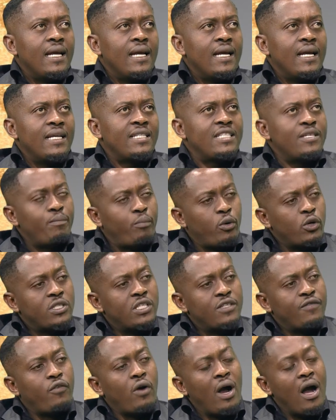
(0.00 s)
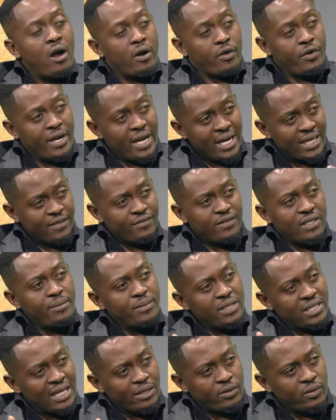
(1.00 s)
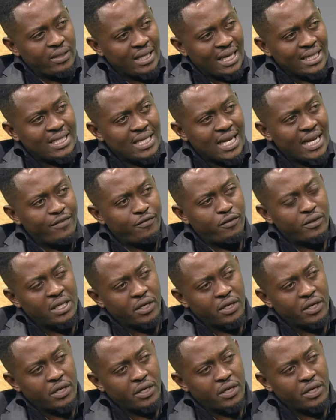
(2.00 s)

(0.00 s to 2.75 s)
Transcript: it's important for our creatives, let me start on that side, for the